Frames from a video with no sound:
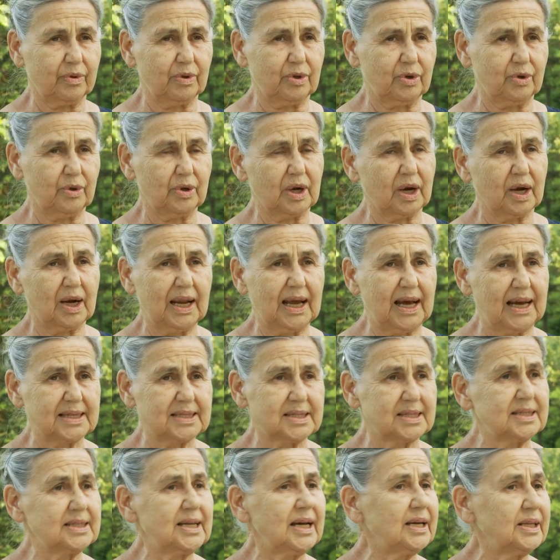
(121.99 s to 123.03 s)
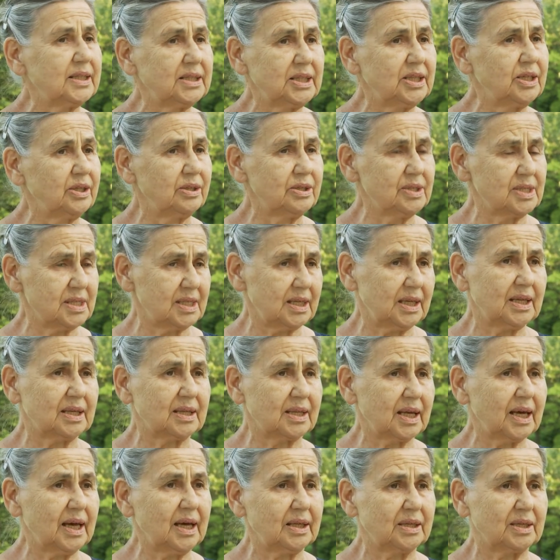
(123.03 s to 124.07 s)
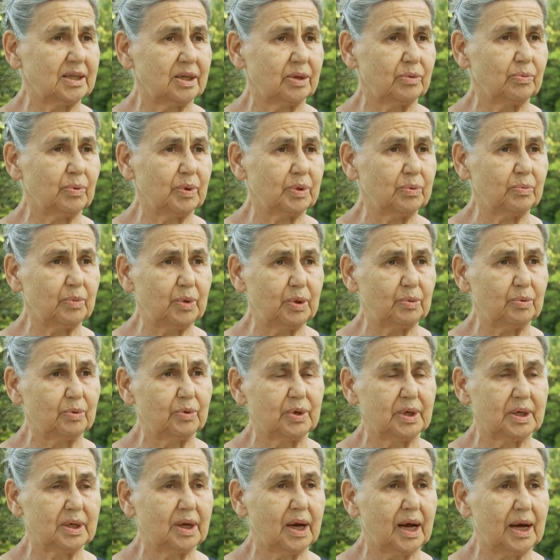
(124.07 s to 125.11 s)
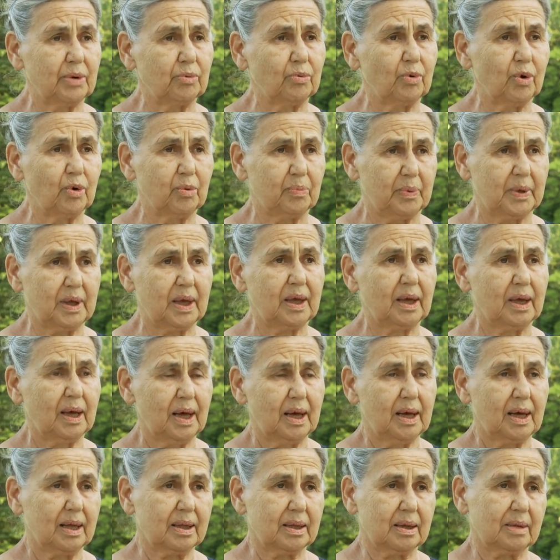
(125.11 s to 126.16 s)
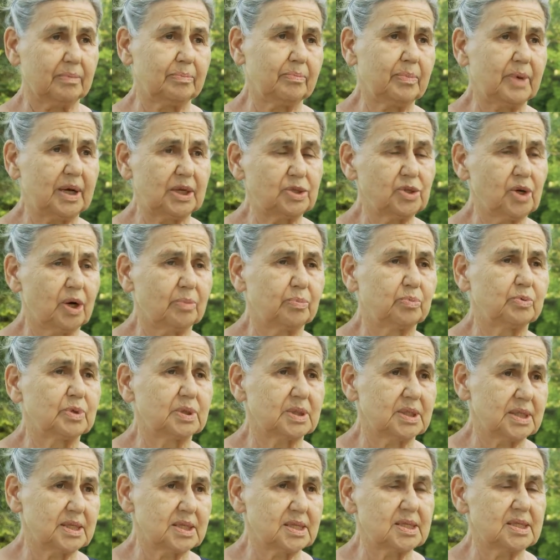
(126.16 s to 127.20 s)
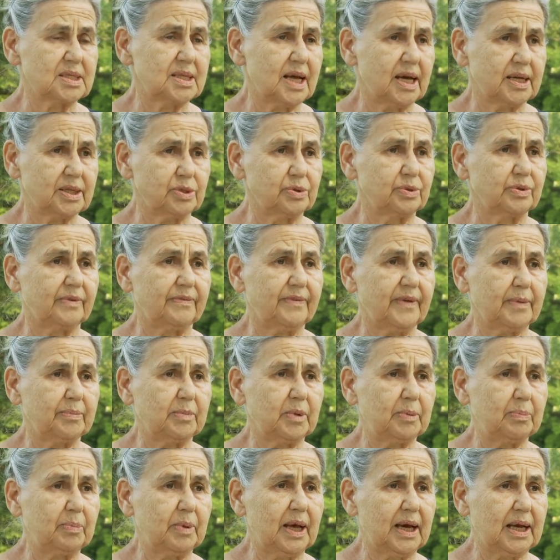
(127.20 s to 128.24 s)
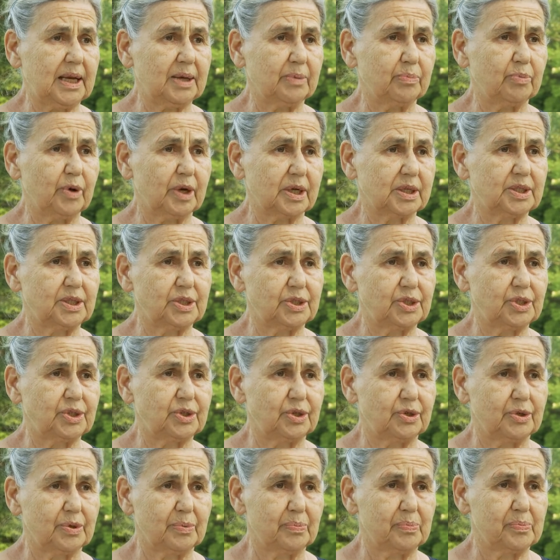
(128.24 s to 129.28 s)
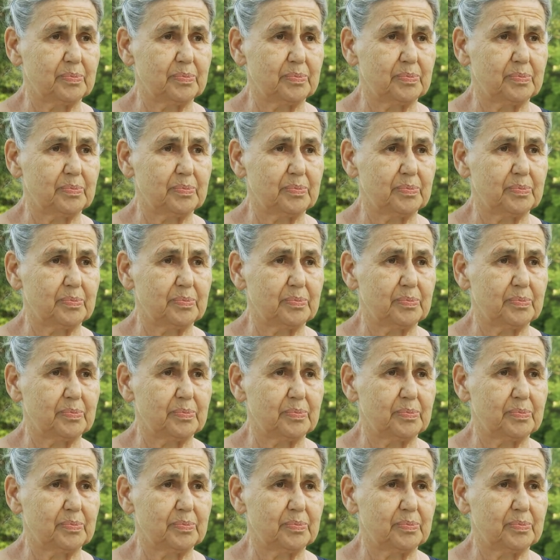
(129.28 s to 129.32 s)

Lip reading: During our last 10 years in Kenya, when we were in Nairobi, my job was as a natural family planning practitioner.